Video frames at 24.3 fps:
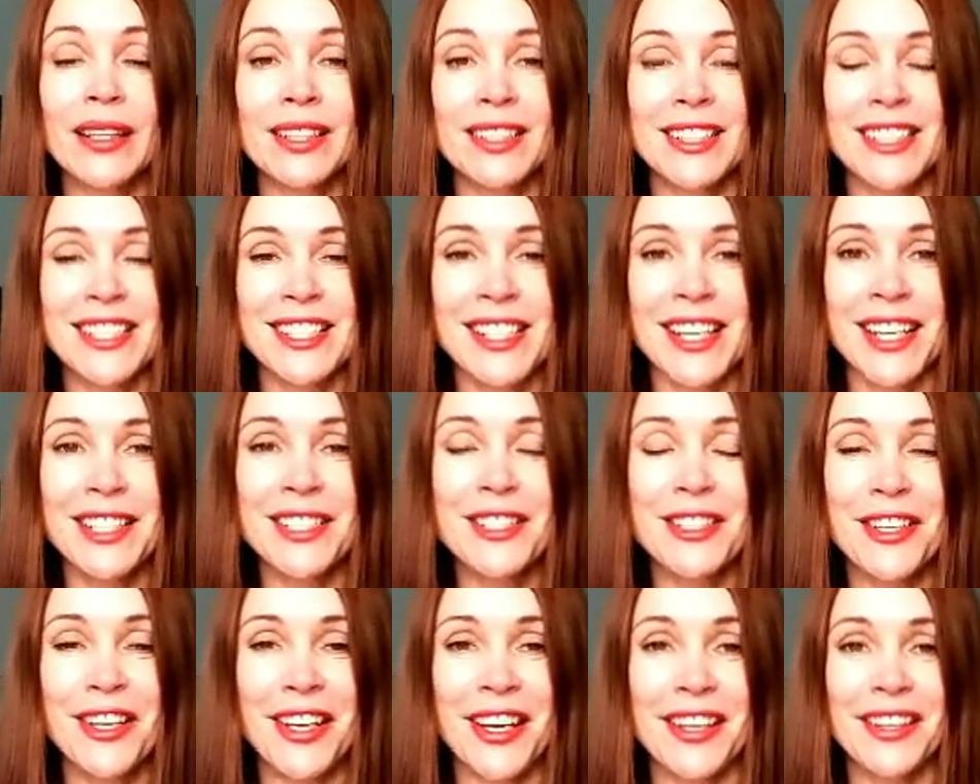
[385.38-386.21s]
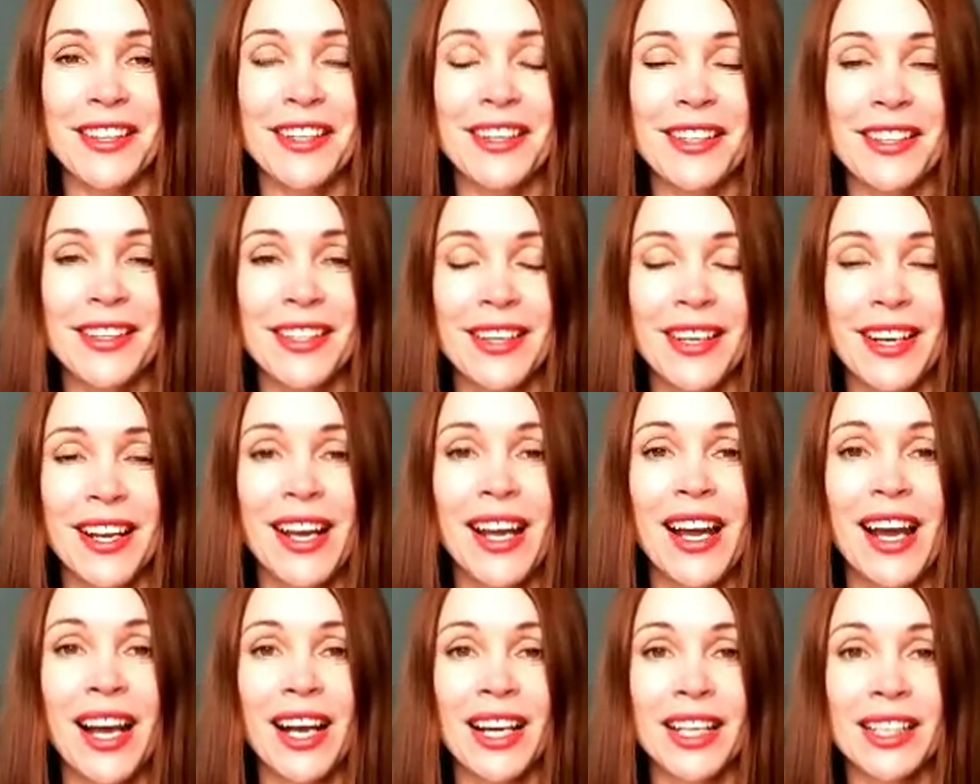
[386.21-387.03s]
Let's say it together.
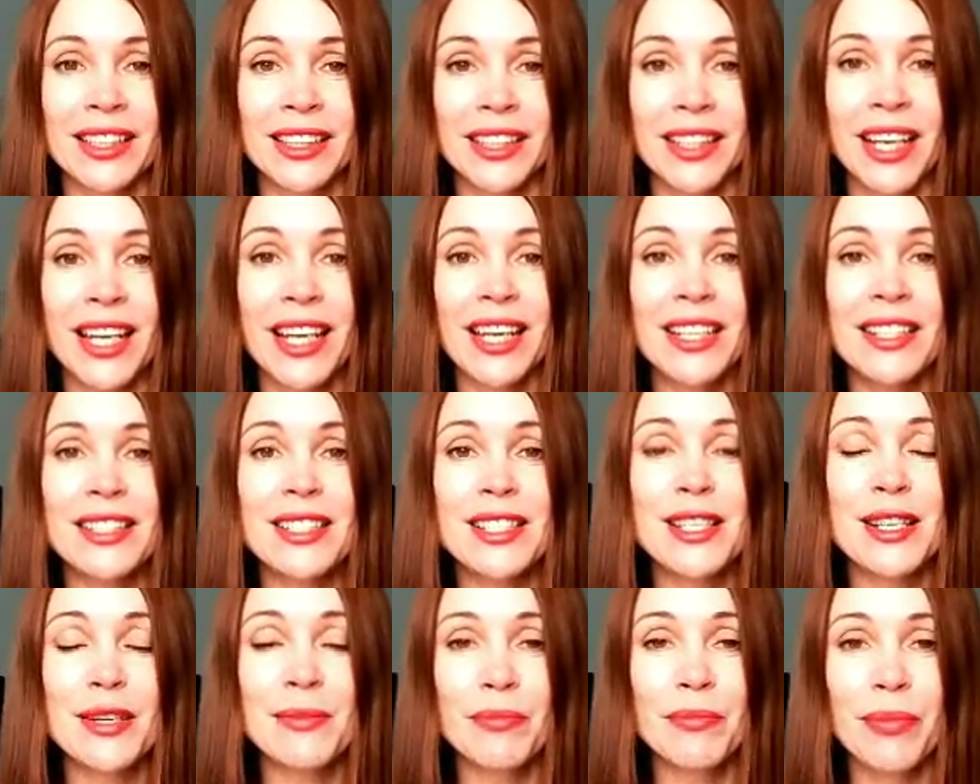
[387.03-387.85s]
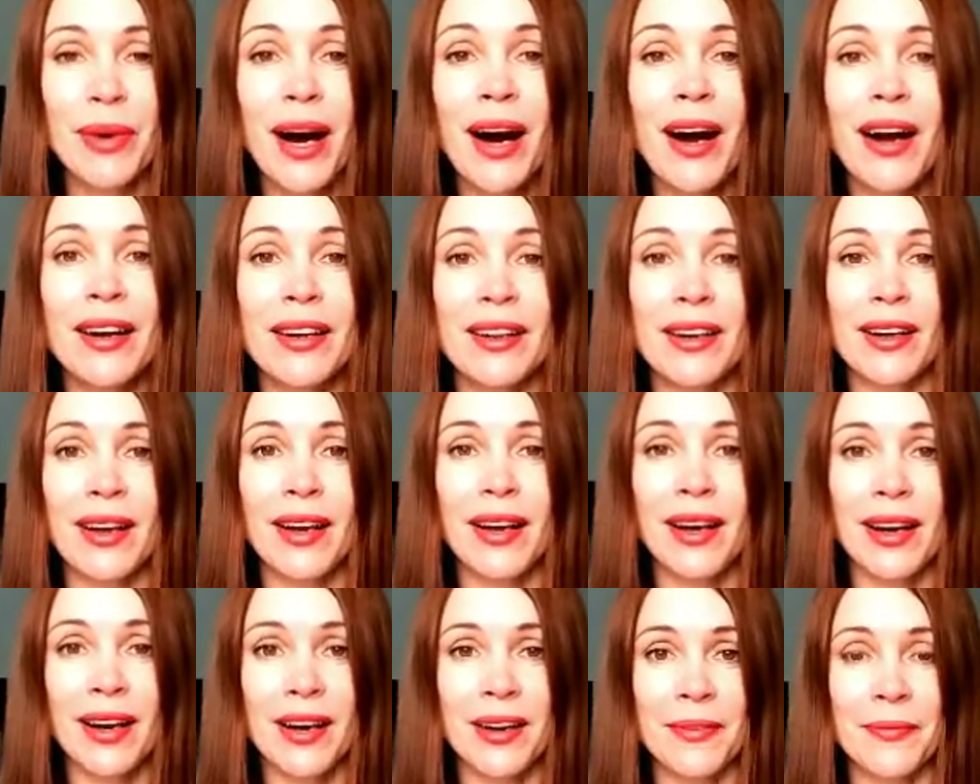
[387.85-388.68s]
Līdz
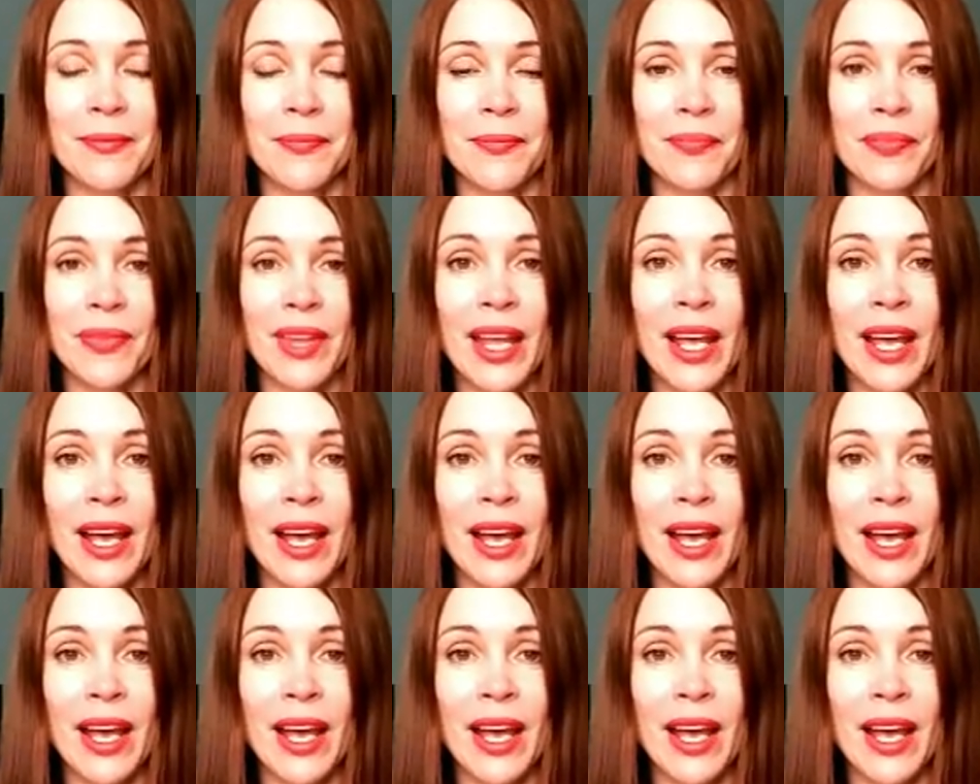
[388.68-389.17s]
parkam.